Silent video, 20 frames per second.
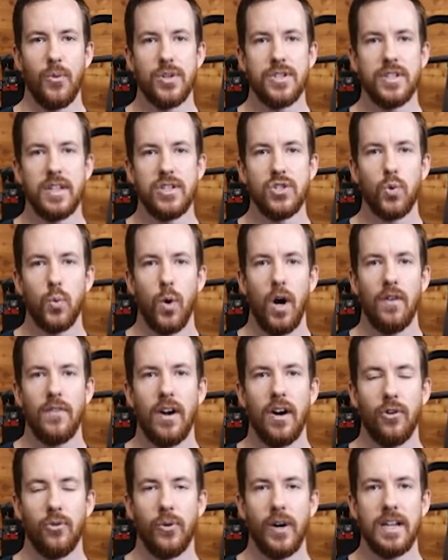which is a
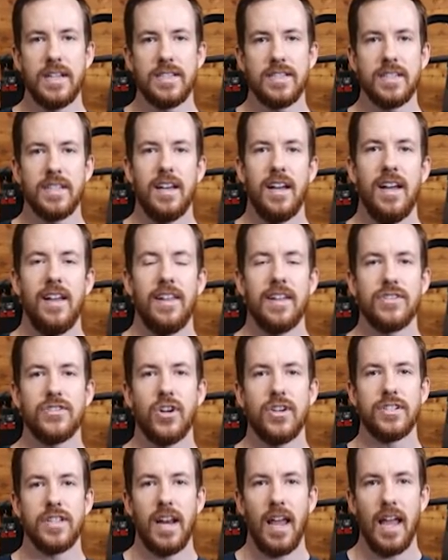12-hour race that
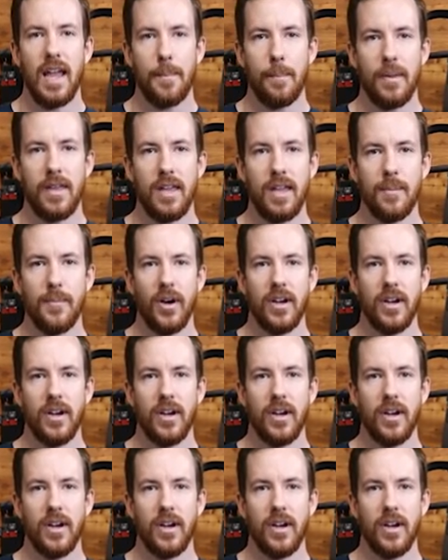starts at 8 p.m.